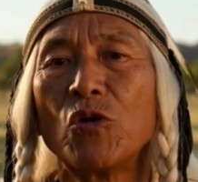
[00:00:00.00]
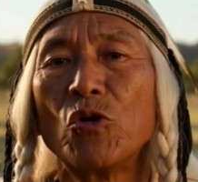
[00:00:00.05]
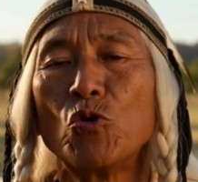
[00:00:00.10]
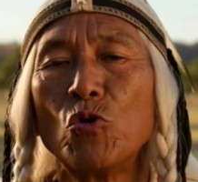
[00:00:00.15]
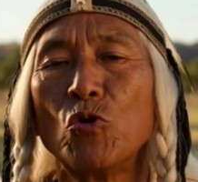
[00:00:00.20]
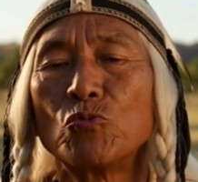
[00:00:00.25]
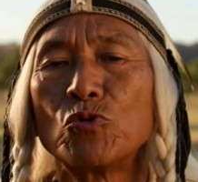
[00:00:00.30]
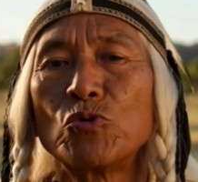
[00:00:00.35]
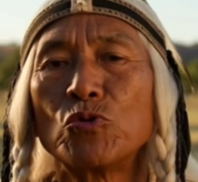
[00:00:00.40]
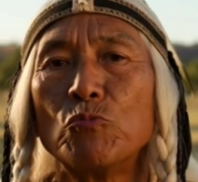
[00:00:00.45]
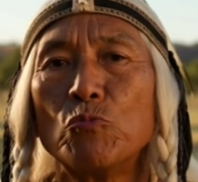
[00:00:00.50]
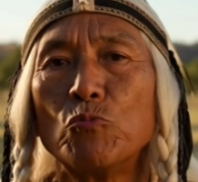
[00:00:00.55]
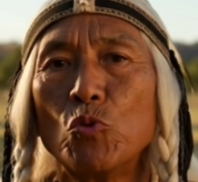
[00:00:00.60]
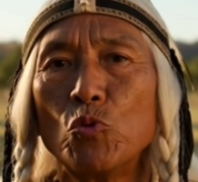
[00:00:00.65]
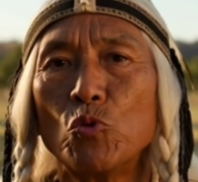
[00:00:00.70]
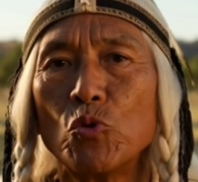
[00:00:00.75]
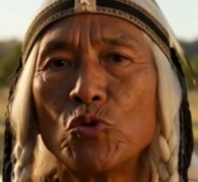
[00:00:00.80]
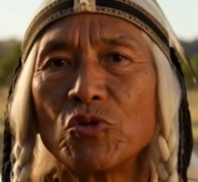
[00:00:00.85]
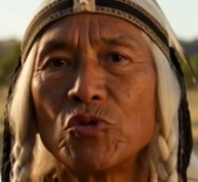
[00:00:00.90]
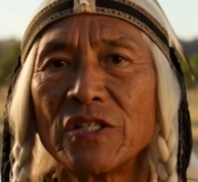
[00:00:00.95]
loads from
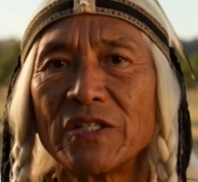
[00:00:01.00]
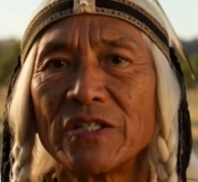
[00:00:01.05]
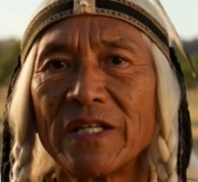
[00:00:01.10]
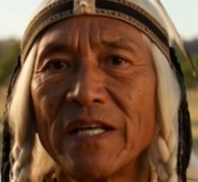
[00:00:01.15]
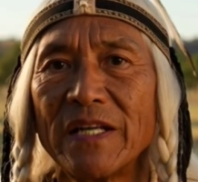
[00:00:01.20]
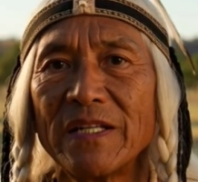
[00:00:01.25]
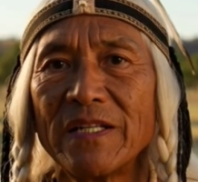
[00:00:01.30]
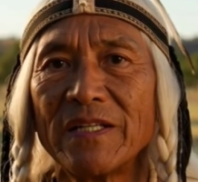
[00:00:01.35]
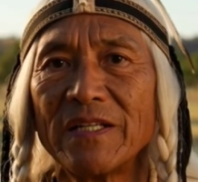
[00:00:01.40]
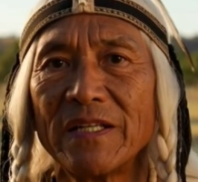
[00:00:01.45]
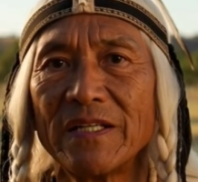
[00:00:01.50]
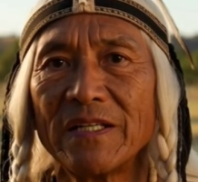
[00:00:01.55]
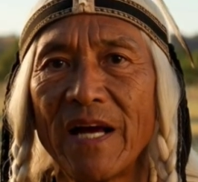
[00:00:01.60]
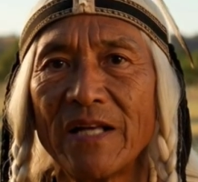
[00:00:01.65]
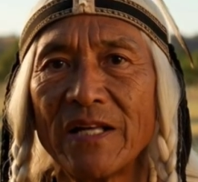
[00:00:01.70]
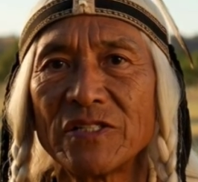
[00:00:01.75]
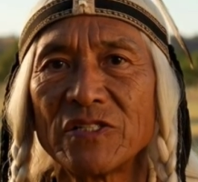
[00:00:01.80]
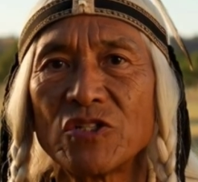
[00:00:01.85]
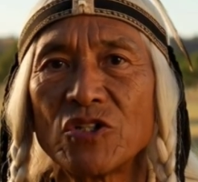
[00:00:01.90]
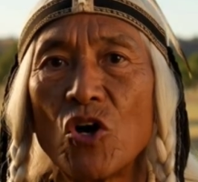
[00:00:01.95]
computers and LED
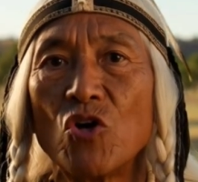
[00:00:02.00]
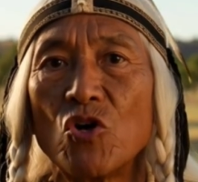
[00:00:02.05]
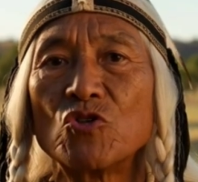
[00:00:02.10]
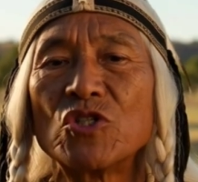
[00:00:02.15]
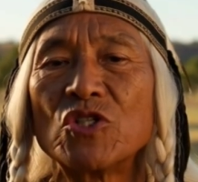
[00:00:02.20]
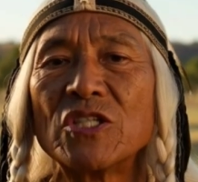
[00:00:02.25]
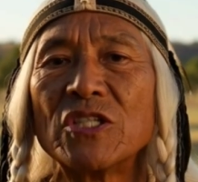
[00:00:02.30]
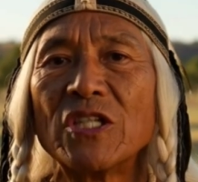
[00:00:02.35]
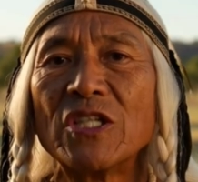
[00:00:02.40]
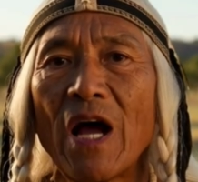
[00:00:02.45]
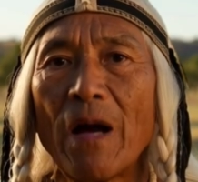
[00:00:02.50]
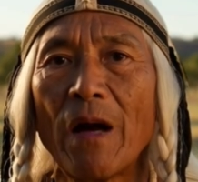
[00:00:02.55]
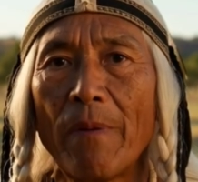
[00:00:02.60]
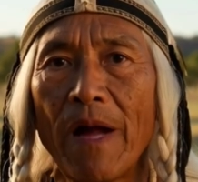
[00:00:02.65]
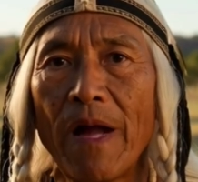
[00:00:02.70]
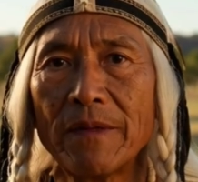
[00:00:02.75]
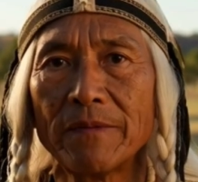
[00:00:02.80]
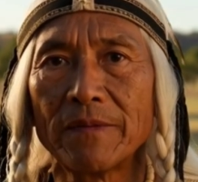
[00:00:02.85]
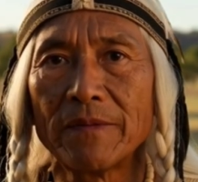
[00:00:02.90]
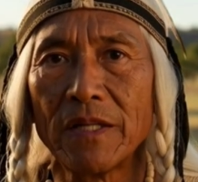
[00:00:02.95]
lights cause hidden time
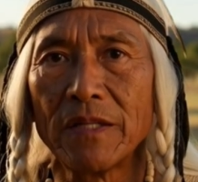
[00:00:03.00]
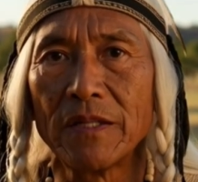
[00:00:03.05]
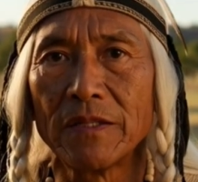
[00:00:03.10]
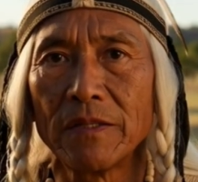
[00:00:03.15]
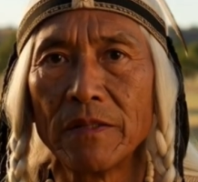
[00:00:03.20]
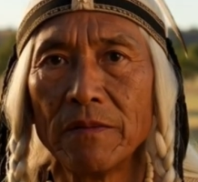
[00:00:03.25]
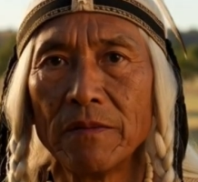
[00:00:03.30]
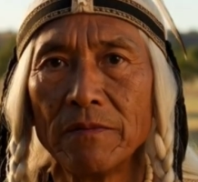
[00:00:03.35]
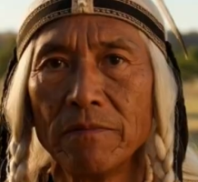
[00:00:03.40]
anomalies.